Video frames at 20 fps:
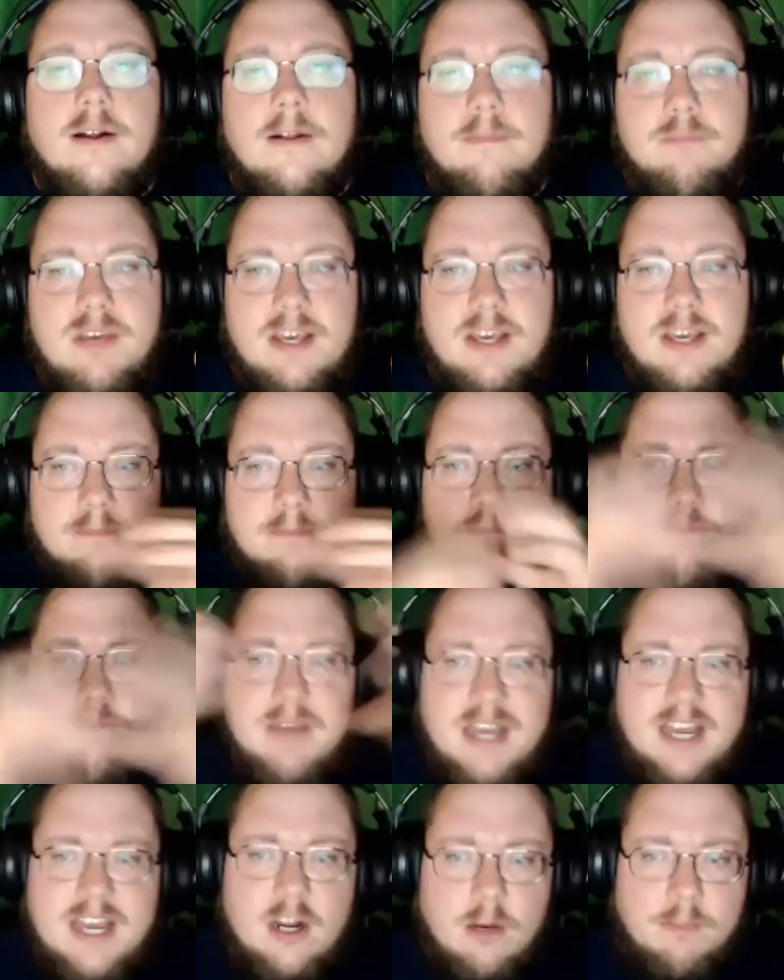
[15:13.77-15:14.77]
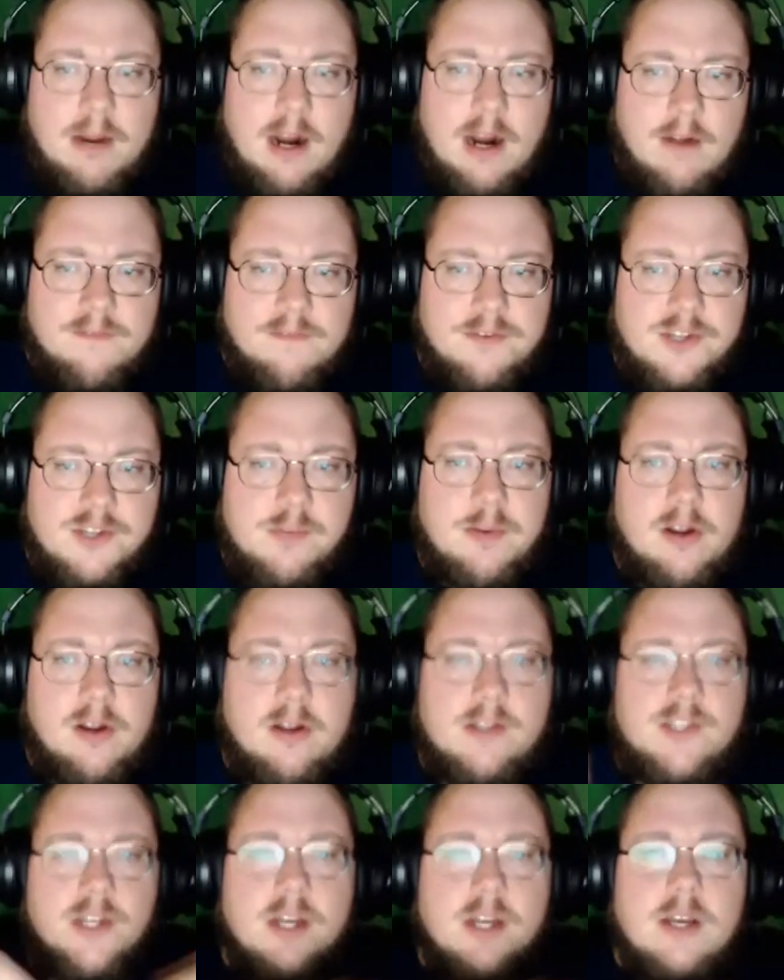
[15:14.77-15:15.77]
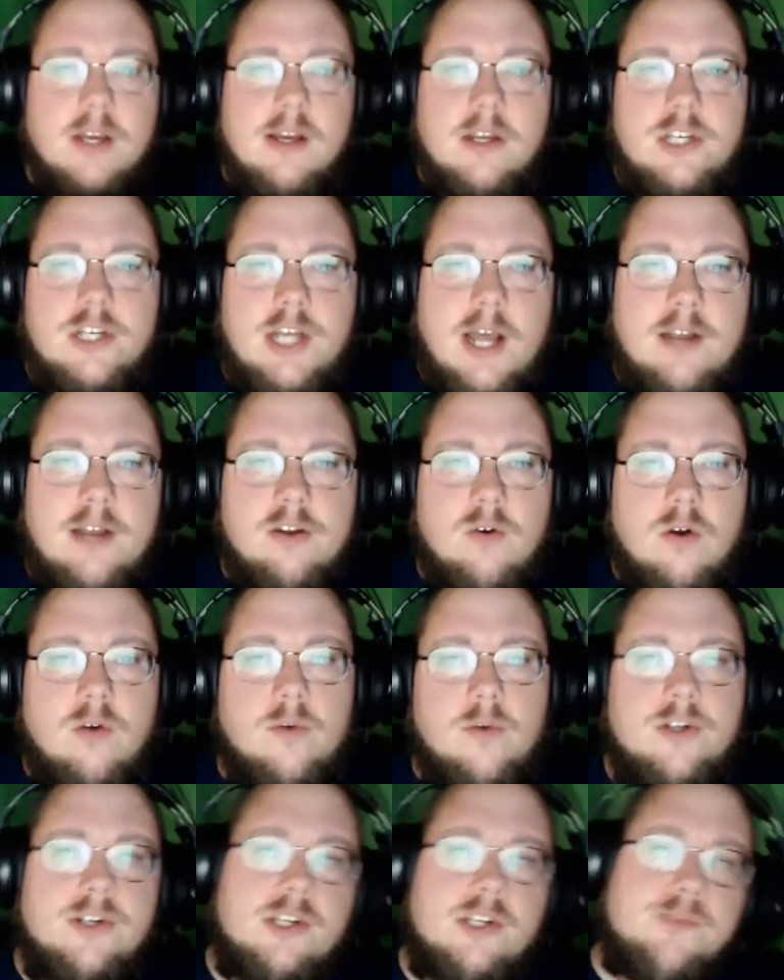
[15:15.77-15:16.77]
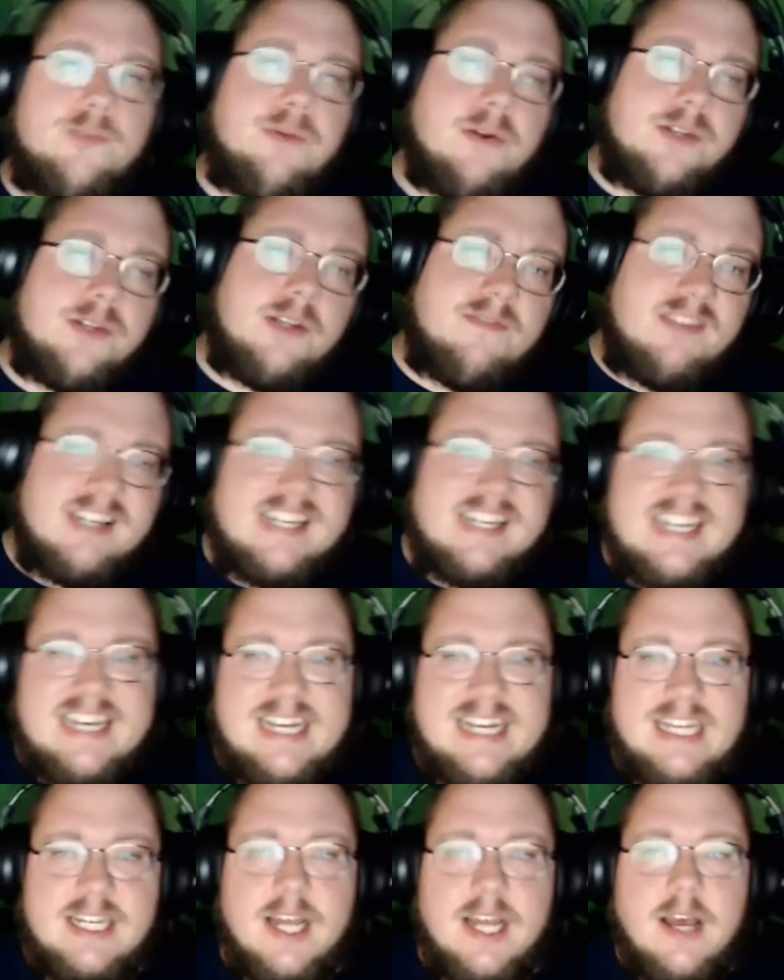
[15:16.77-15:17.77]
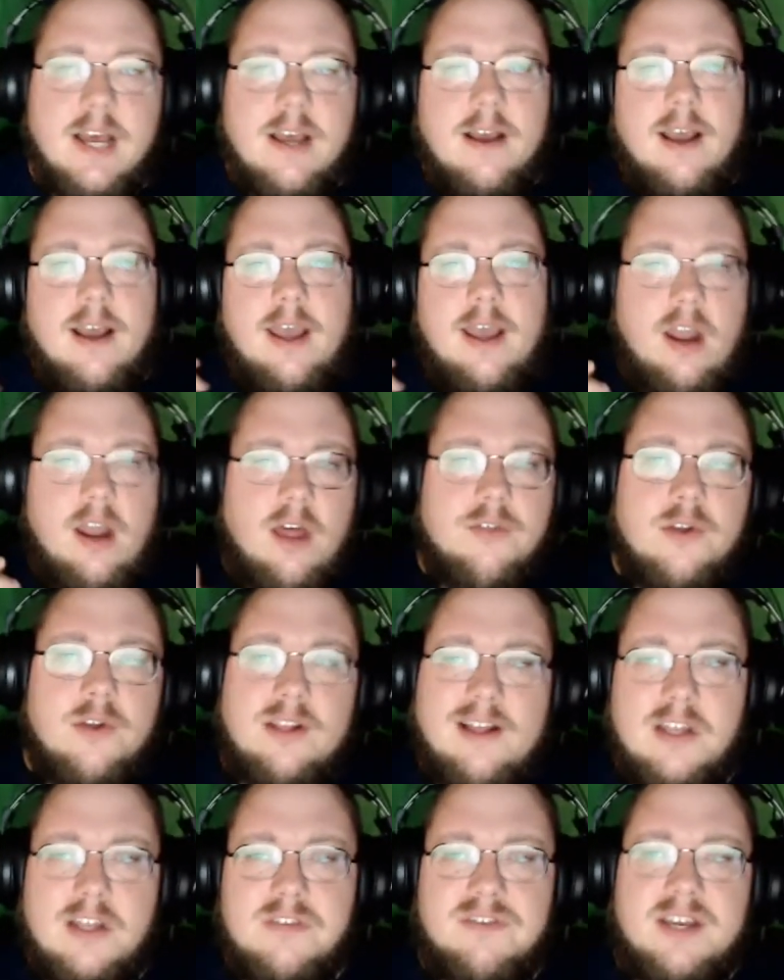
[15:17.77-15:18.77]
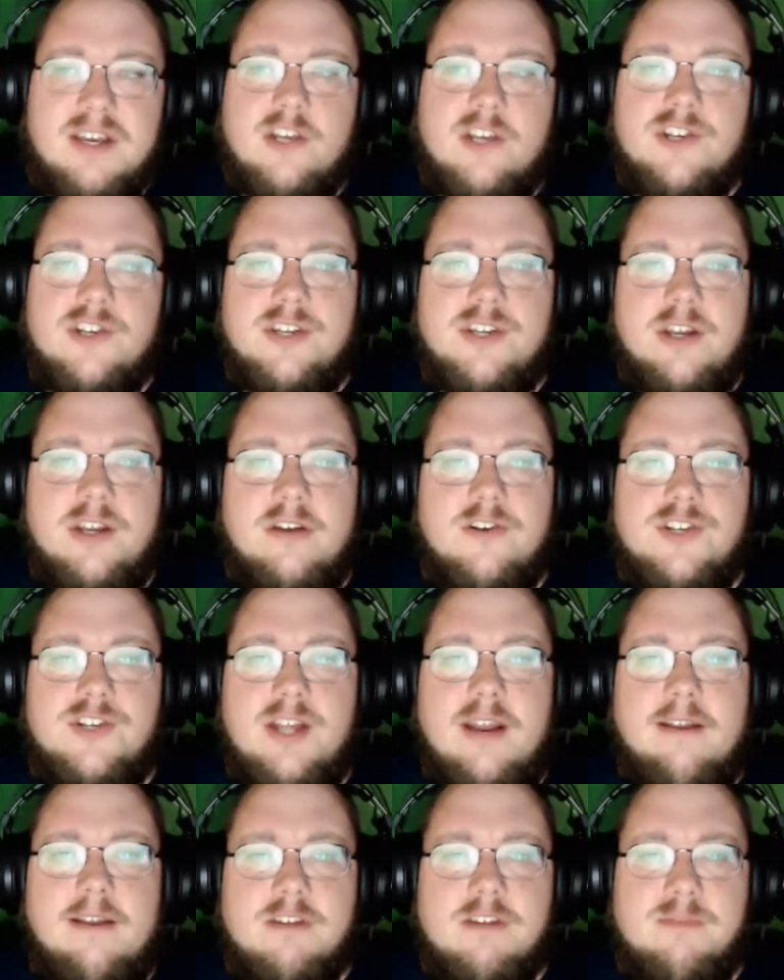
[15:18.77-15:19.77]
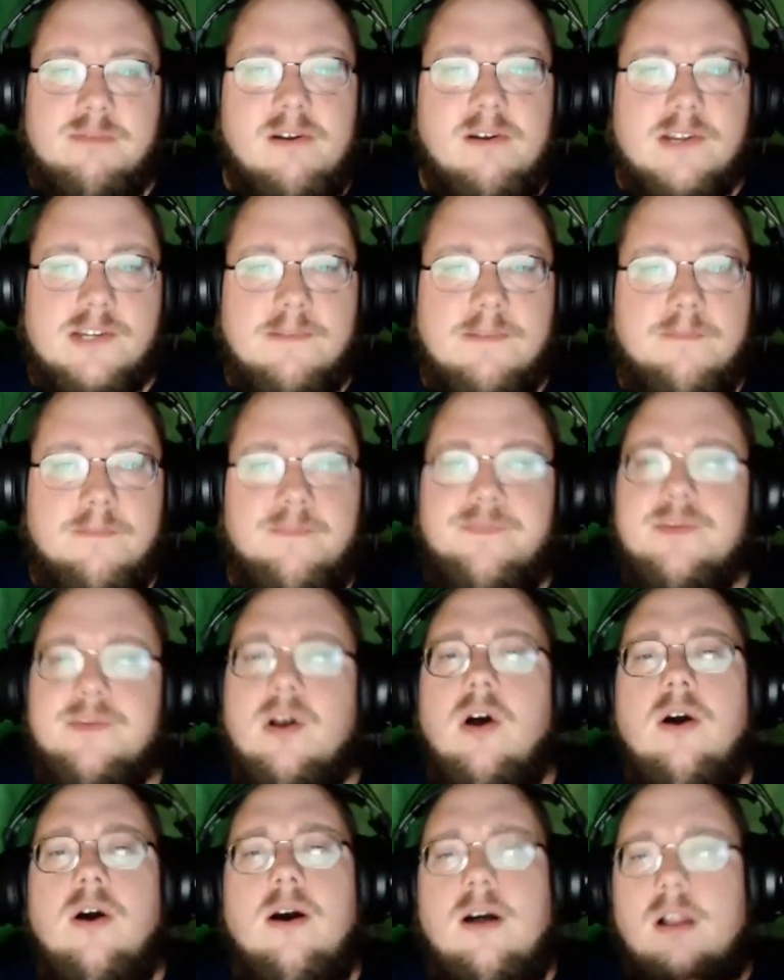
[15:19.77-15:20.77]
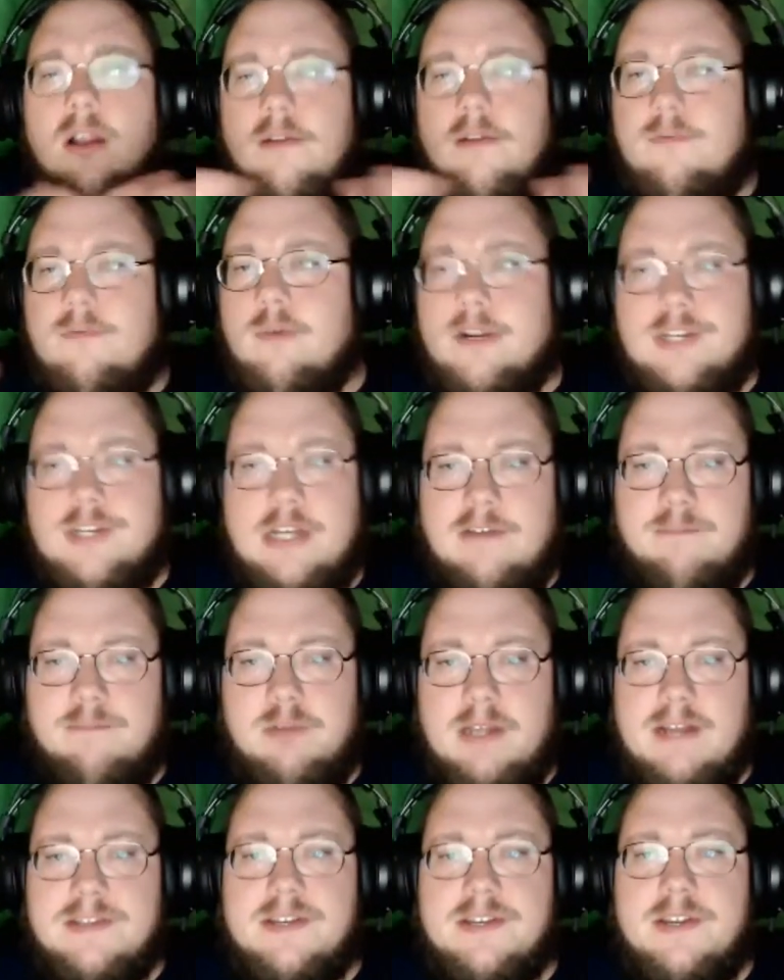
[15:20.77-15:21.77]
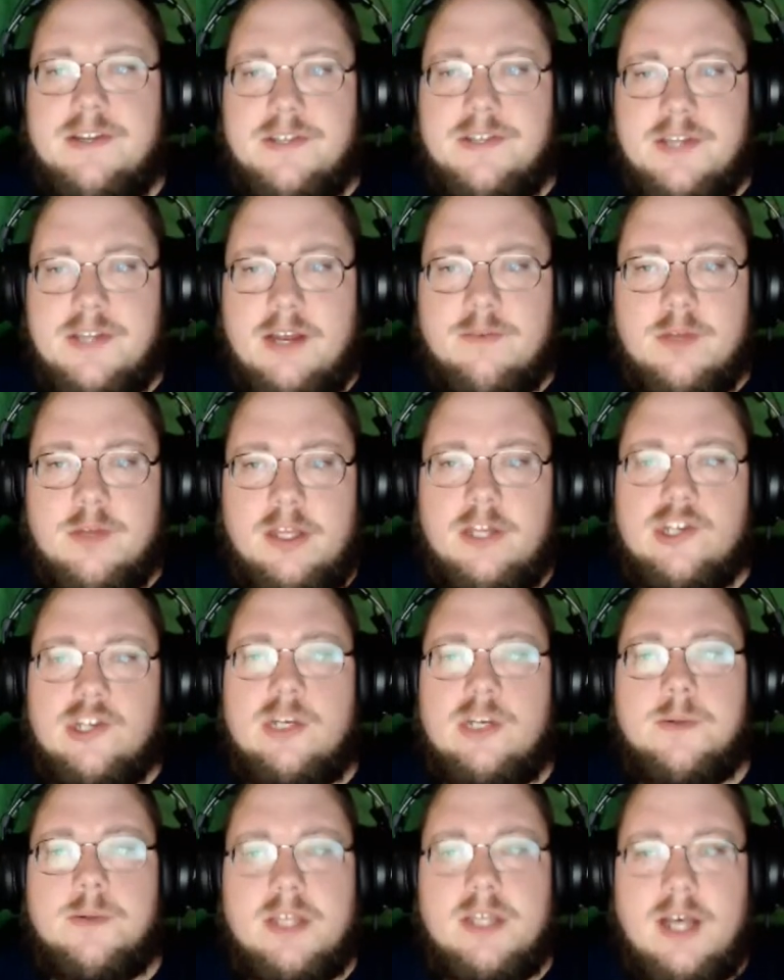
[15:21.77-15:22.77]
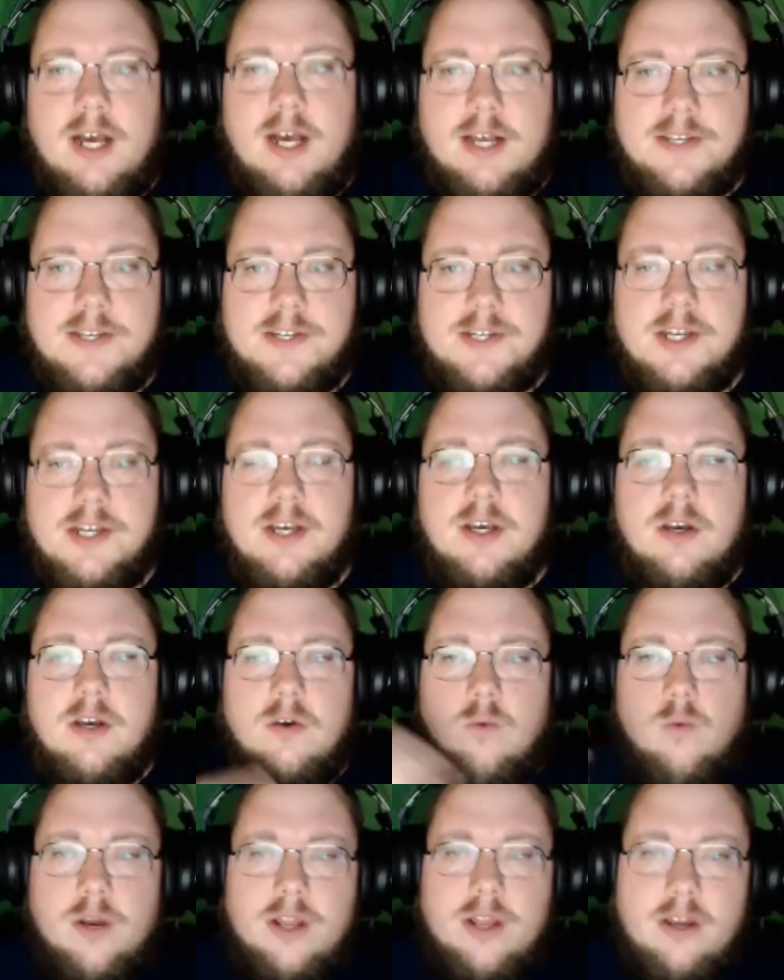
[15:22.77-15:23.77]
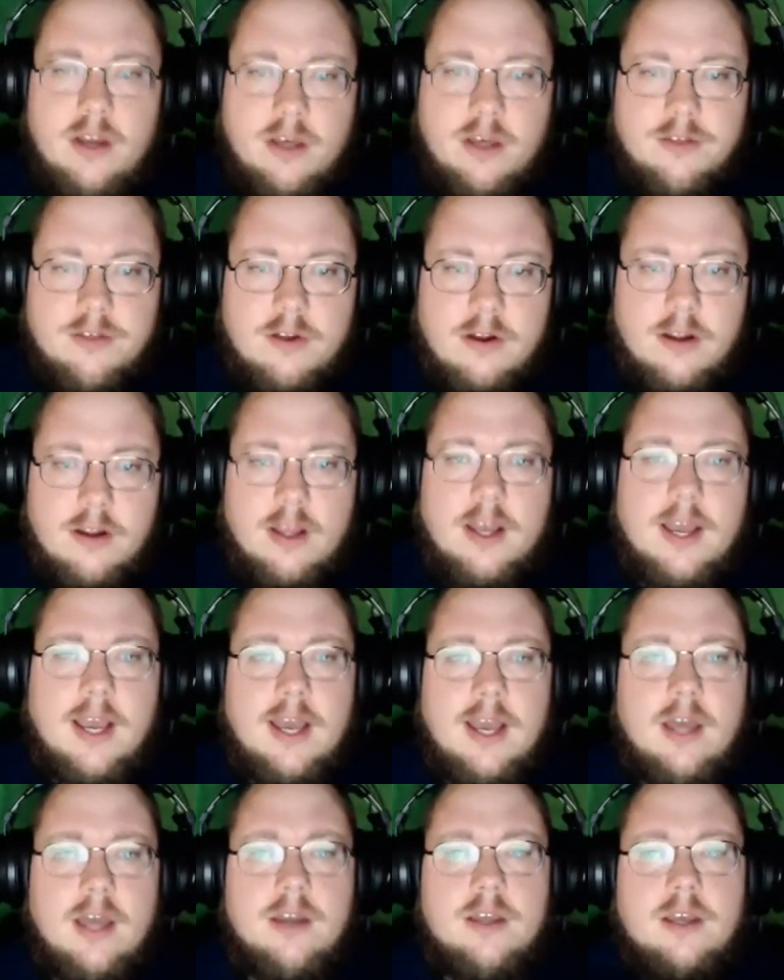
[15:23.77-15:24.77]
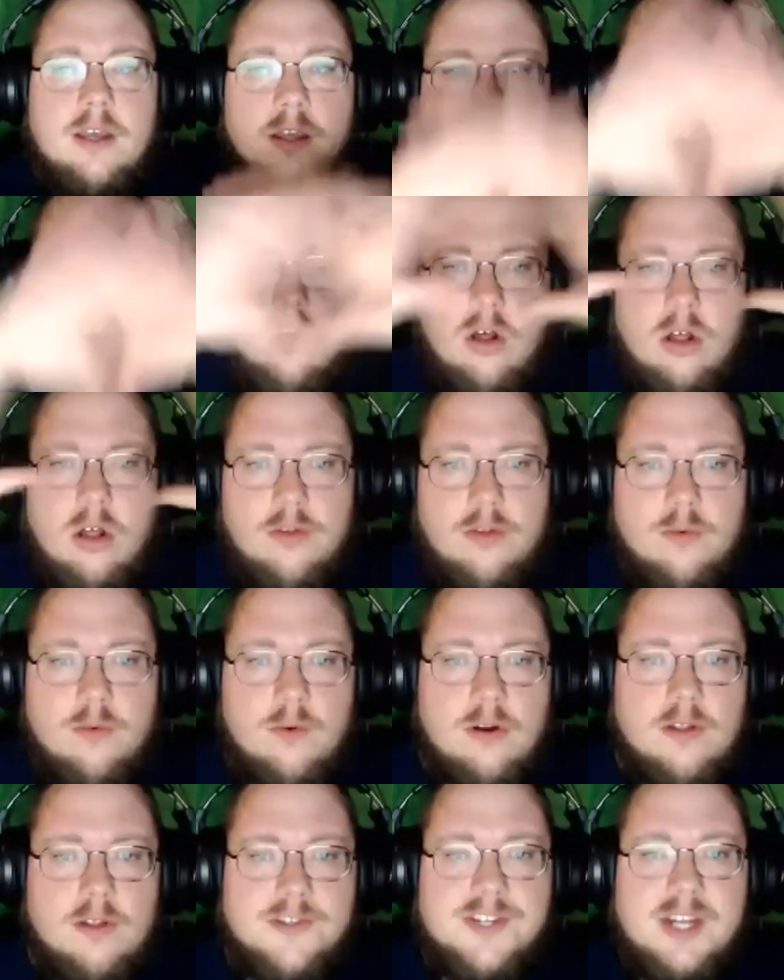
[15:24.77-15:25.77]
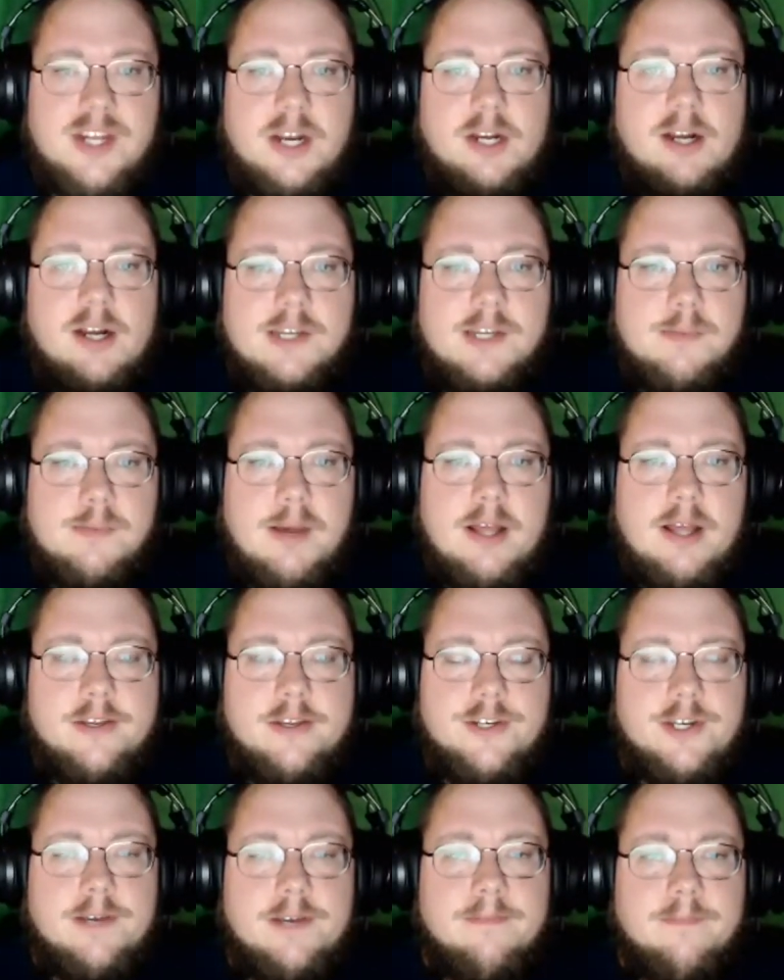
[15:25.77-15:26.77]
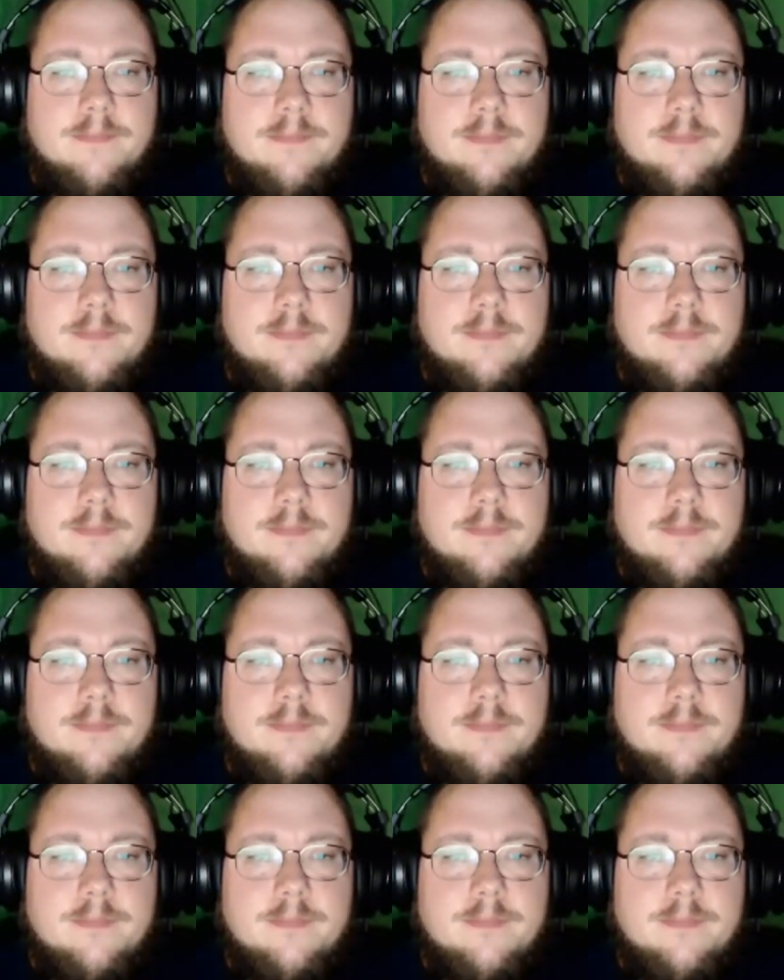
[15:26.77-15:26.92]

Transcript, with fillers: being big or powerful spirits, Chatgor, which are spirits of disease, and other classifications and understanding of spirits, all of which have places and relationships with us, one another, and in all the worlds in a cosmology.